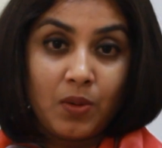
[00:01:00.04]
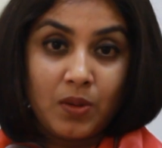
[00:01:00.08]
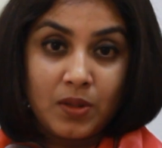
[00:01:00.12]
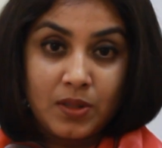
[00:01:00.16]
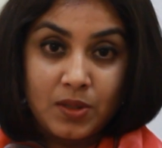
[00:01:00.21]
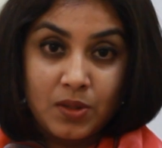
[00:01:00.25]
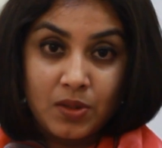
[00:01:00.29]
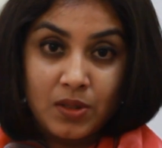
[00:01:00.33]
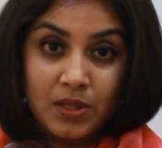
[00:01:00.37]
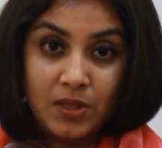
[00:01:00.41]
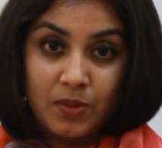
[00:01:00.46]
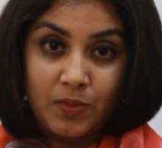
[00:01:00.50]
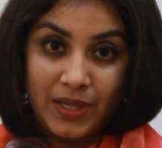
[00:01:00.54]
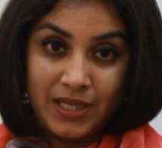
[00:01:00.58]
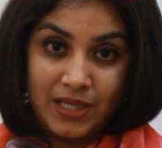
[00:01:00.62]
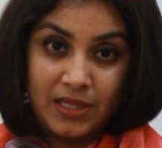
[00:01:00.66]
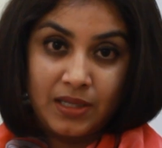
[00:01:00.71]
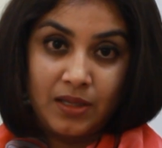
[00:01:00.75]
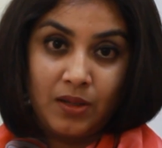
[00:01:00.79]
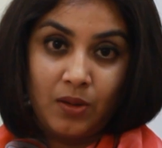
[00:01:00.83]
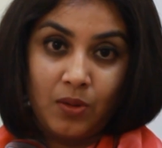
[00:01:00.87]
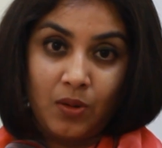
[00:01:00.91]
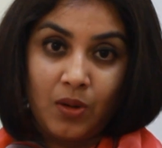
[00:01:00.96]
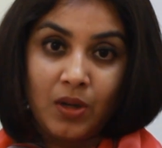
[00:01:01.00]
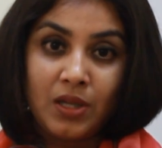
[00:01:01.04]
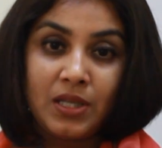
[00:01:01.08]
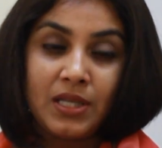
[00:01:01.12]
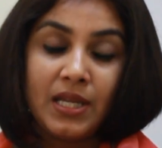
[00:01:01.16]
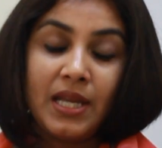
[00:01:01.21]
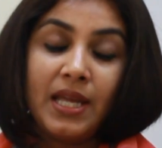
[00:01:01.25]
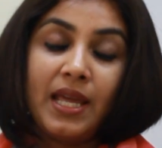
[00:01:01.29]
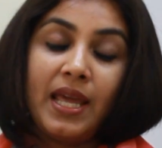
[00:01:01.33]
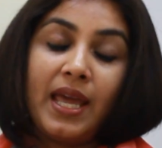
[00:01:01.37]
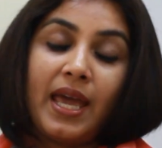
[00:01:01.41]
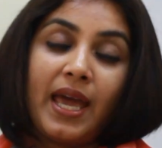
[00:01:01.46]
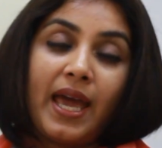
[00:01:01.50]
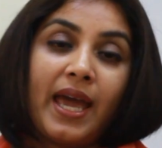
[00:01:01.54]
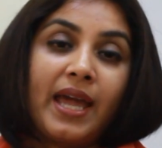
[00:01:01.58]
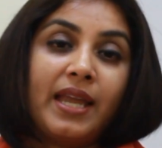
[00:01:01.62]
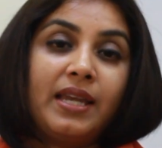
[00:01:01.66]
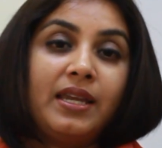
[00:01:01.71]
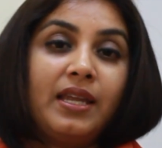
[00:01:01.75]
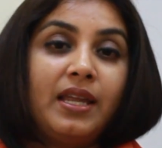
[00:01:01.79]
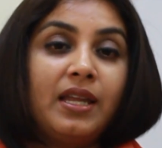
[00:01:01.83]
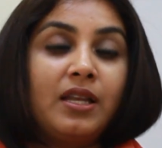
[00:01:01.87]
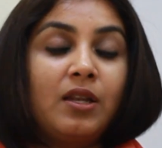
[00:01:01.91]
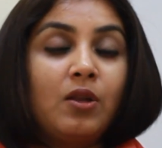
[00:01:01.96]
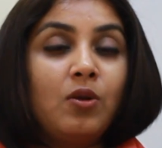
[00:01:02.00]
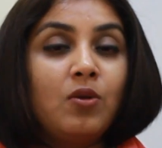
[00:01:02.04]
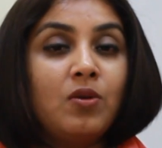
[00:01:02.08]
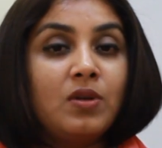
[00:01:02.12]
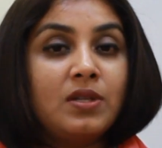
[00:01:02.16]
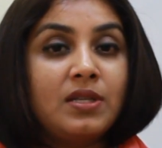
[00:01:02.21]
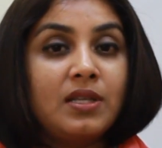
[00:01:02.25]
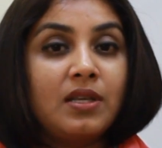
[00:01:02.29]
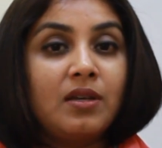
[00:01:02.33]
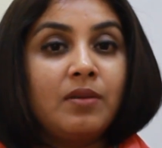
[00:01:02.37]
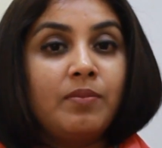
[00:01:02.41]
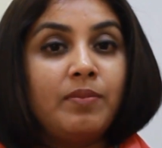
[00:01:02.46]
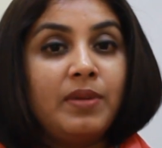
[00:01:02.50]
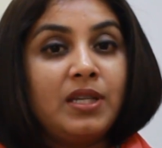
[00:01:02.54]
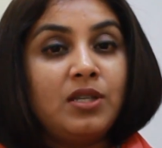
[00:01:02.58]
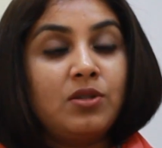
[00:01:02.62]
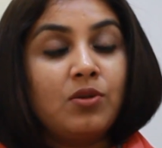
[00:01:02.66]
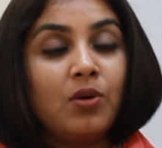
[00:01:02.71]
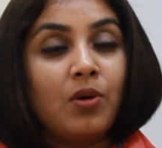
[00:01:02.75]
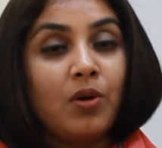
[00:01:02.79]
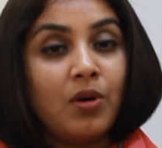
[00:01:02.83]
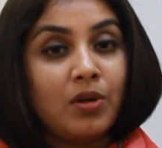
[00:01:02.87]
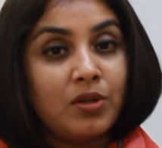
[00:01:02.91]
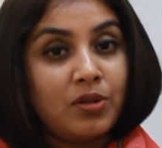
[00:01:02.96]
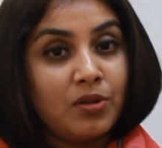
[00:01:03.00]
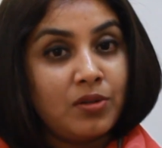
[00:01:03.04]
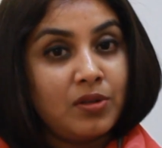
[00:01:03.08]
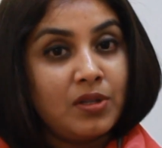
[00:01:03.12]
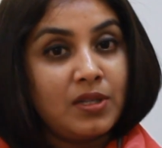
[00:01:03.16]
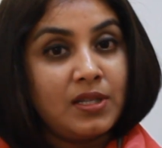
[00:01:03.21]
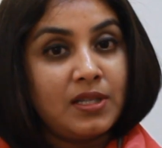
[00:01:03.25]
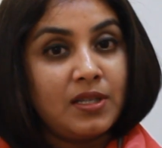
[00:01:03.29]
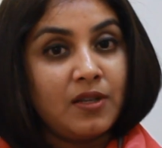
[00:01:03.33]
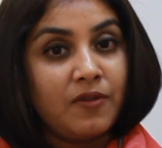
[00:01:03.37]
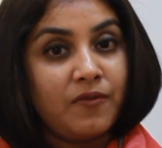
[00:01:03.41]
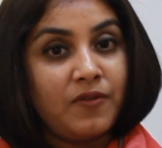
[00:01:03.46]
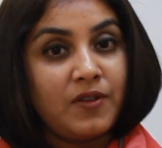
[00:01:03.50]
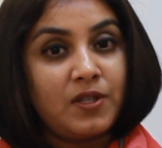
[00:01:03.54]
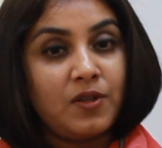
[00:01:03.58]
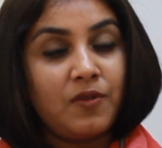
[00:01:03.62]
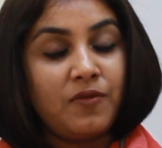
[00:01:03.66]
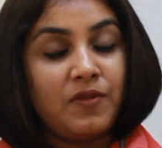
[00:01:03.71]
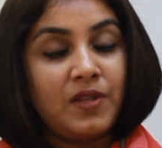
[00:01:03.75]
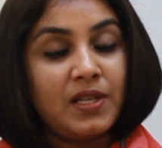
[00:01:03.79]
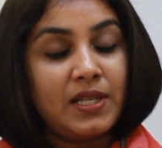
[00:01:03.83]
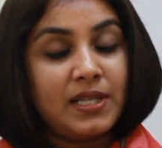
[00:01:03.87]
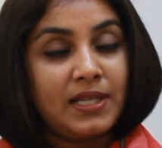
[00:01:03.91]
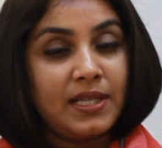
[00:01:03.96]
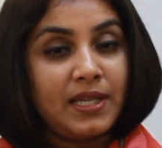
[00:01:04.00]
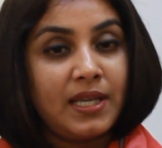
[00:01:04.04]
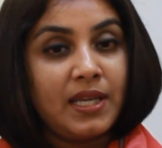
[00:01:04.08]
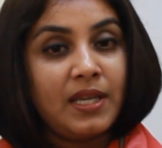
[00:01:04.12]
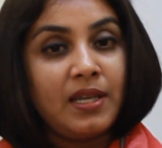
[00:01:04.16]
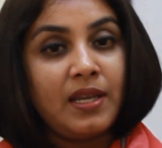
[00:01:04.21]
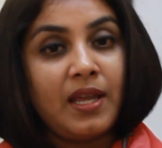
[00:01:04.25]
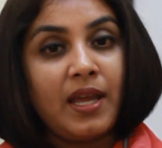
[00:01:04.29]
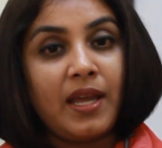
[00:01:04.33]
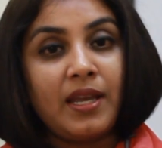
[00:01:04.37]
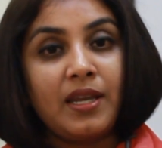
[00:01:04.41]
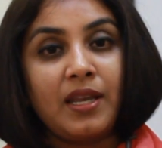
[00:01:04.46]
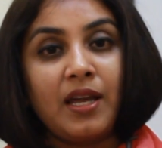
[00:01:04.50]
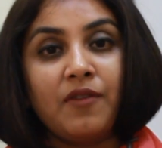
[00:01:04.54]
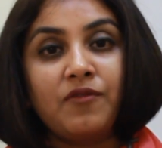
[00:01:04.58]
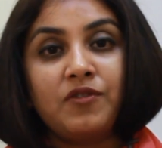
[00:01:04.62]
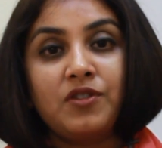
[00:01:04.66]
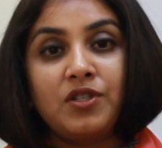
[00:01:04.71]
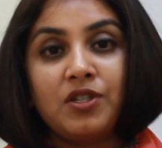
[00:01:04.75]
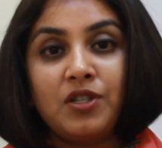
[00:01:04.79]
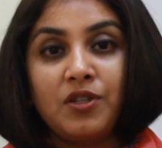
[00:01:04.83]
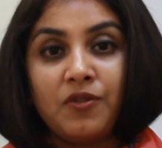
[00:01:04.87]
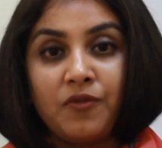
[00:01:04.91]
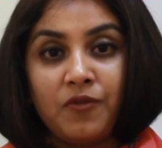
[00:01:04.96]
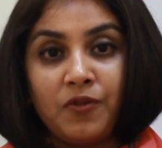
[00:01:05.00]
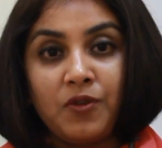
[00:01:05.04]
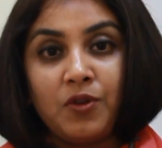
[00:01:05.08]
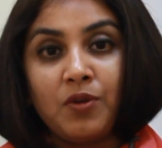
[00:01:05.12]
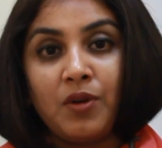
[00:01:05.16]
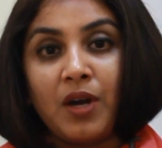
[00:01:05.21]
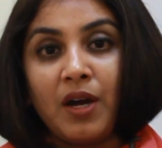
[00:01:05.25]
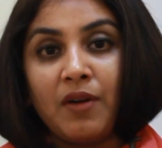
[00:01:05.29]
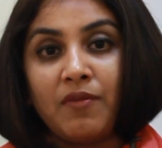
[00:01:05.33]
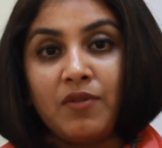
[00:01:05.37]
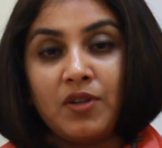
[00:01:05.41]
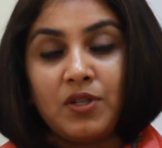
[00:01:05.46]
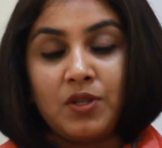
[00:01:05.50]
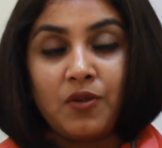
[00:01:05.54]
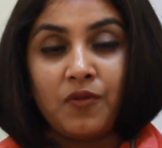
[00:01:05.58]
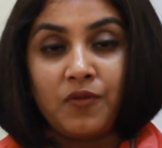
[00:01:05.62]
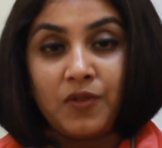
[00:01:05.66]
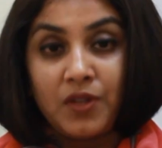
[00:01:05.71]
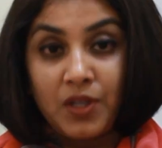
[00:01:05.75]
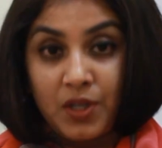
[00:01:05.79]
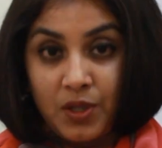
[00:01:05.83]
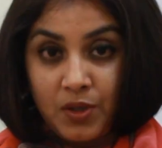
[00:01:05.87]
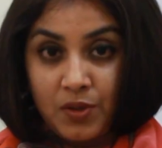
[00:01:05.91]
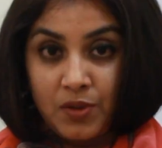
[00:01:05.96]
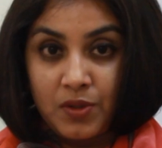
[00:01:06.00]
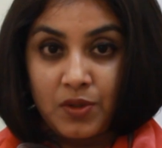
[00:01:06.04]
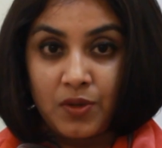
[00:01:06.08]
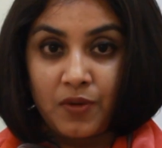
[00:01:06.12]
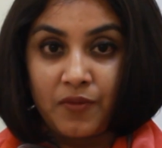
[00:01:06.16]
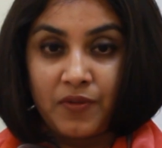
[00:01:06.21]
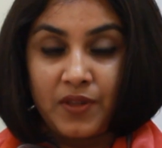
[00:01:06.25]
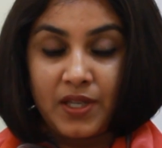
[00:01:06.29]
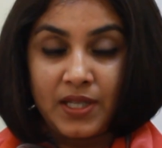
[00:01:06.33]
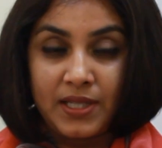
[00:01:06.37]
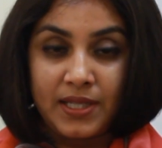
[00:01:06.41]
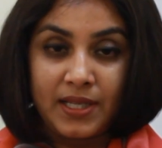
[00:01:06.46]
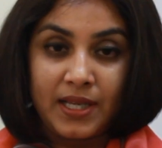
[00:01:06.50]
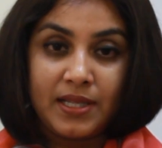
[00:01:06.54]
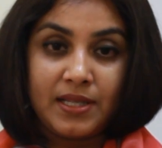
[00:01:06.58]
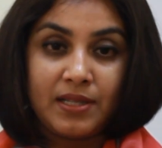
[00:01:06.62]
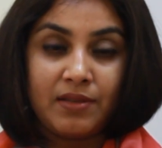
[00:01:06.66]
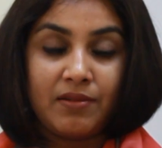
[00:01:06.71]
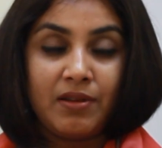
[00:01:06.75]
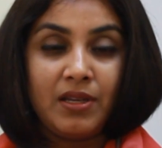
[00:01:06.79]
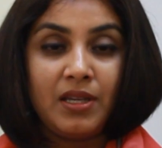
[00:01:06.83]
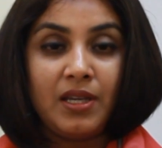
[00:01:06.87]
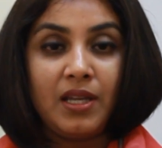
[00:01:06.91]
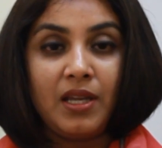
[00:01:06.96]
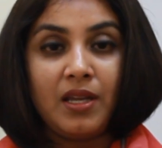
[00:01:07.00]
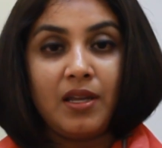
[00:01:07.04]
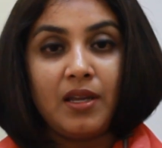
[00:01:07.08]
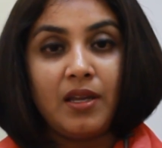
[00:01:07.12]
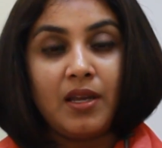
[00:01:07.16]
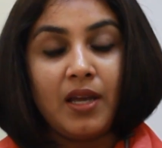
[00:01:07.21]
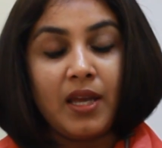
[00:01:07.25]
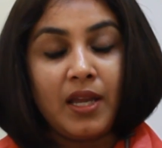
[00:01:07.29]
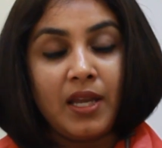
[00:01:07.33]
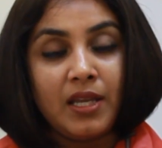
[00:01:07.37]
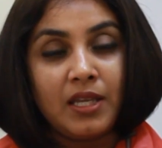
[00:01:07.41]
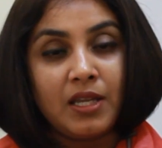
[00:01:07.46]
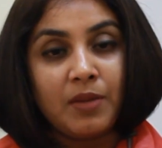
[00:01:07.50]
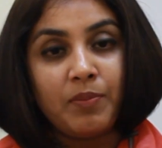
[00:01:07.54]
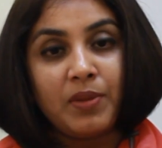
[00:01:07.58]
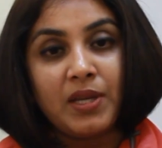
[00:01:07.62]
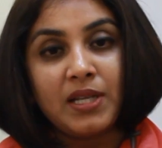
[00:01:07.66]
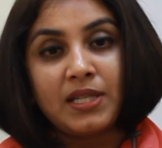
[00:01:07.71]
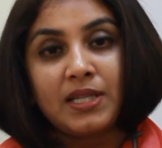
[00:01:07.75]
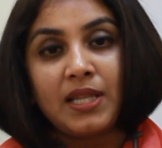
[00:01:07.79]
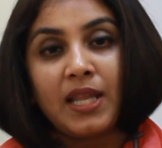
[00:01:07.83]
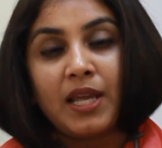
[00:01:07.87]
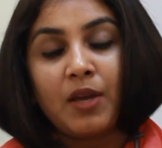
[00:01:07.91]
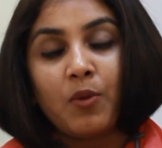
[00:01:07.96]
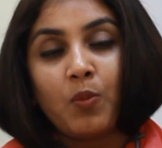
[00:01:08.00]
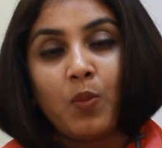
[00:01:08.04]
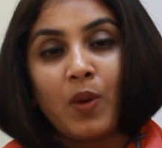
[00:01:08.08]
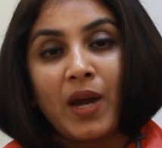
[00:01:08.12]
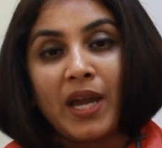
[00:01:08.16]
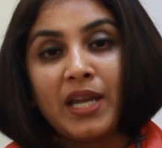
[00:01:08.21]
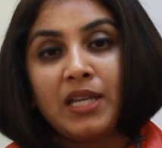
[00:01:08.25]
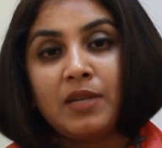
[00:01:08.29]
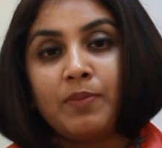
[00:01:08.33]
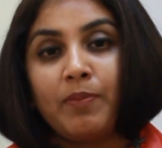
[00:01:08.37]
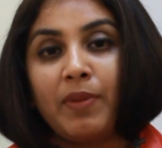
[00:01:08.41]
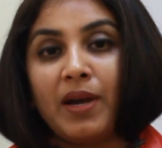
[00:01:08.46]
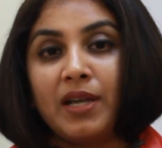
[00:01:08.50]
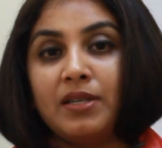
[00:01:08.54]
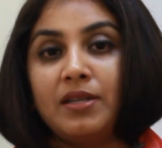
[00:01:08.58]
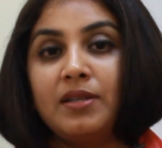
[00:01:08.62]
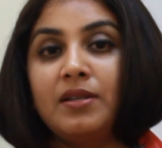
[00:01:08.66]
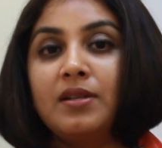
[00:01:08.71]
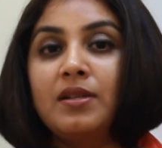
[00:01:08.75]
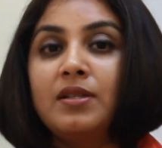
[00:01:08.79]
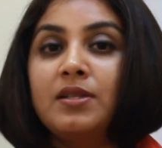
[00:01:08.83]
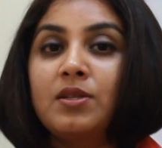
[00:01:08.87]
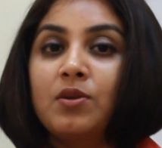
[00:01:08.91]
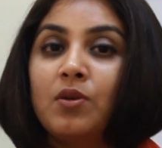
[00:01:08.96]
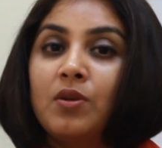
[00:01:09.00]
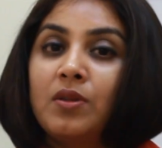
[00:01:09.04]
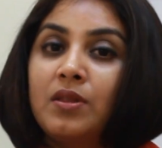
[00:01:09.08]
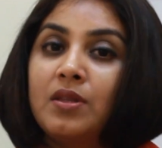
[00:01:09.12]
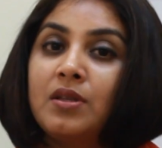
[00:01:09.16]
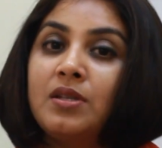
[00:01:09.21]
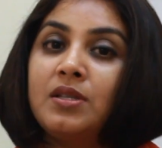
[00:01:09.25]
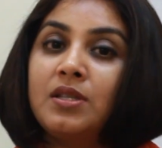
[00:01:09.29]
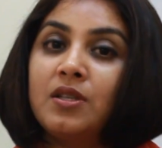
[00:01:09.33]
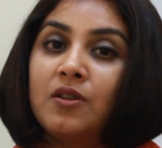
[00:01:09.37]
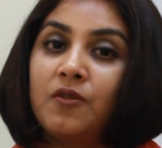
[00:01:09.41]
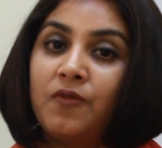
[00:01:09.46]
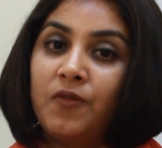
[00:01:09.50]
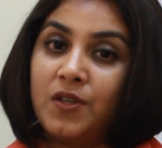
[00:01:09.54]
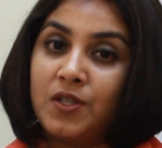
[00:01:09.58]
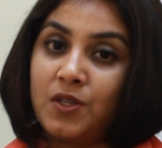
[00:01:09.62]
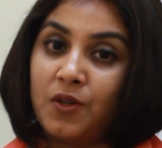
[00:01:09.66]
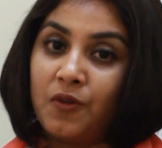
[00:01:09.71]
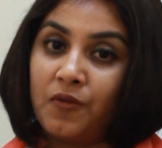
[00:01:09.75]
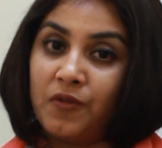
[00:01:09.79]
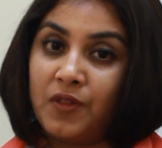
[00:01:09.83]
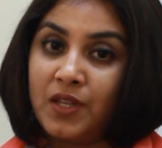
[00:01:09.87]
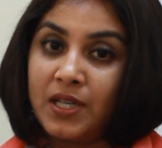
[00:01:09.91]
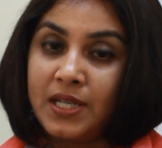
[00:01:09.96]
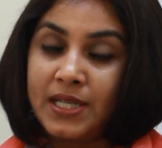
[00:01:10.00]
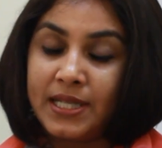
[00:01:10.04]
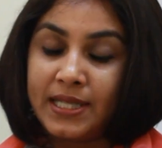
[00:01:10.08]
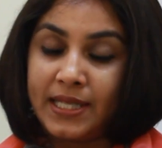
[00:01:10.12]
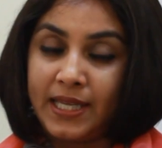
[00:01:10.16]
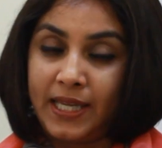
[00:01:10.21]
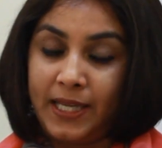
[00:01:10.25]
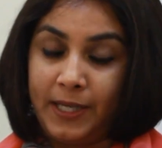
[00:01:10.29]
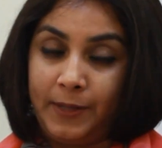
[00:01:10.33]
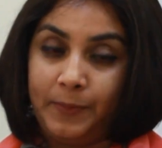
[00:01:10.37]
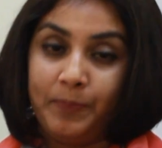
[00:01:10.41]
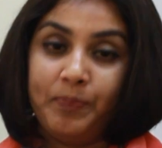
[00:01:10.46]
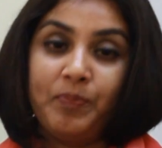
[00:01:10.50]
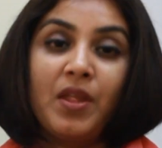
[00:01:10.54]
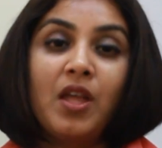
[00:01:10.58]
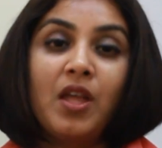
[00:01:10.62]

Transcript: also sweat a lot and it looks a bit odd on the surface of the skin, and after a few hours of the use of the sunscreen, it appears like white particles on the surface of the skin.